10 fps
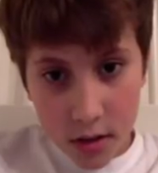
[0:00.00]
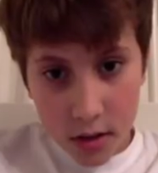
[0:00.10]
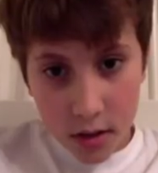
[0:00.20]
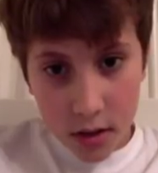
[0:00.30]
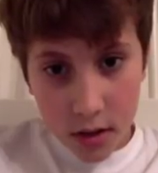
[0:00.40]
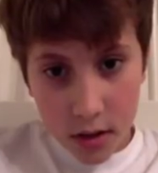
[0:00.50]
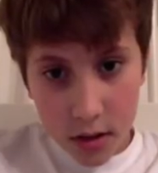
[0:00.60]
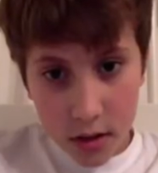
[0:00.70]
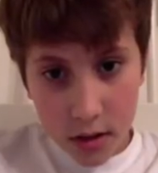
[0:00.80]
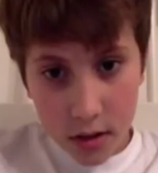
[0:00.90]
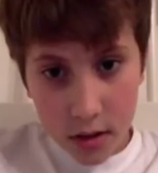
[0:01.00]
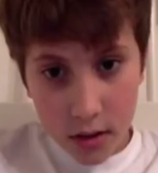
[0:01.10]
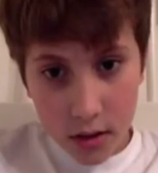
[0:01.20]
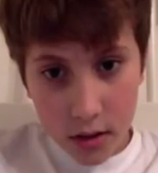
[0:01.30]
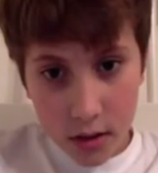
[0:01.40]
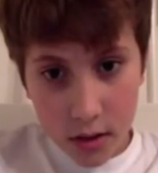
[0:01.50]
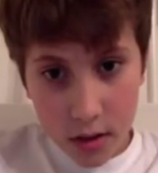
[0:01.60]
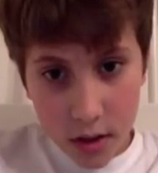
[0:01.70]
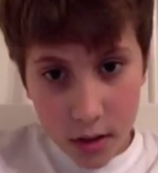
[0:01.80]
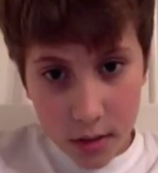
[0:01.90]
Da -na -na -na.
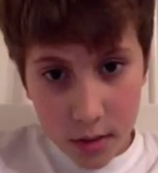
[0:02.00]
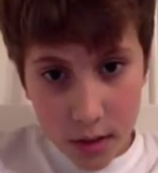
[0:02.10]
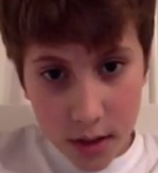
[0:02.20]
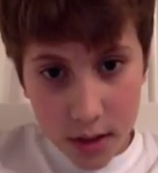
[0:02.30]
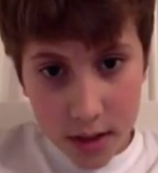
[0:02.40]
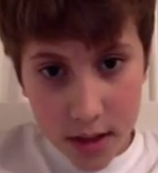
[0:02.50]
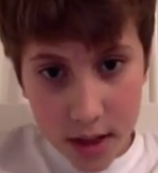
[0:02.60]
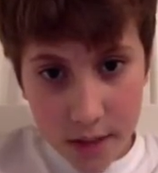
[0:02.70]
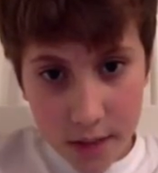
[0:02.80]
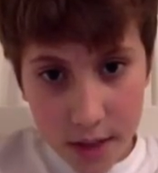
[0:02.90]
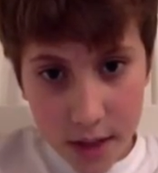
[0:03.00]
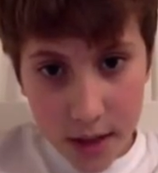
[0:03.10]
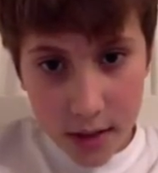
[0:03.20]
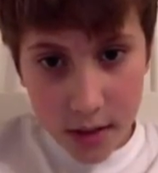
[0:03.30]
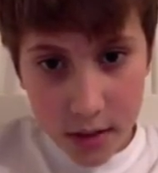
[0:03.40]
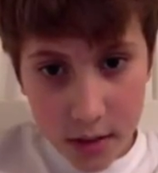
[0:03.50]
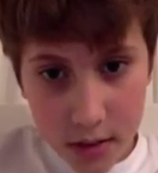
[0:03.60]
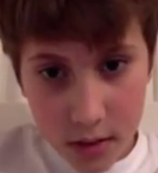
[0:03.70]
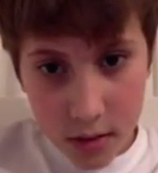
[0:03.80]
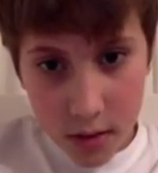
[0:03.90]
I'm playing this game again.
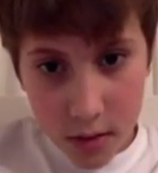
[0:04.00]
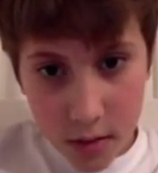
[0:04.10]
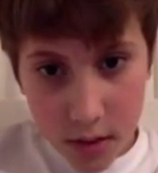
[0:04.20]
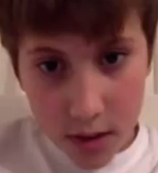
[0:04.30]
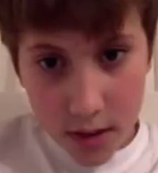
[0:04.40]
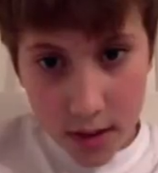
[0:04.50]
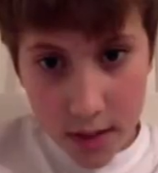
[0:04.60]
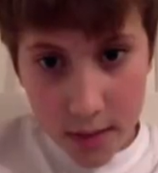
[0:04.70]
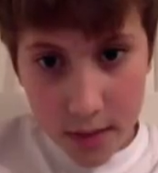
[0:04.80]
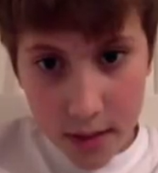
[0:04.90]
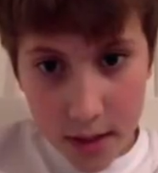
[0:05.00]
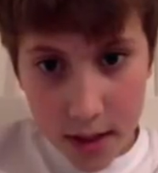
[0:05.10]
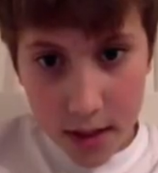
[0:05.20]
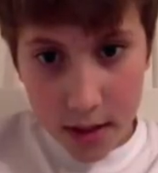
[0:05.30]
Playing this game again.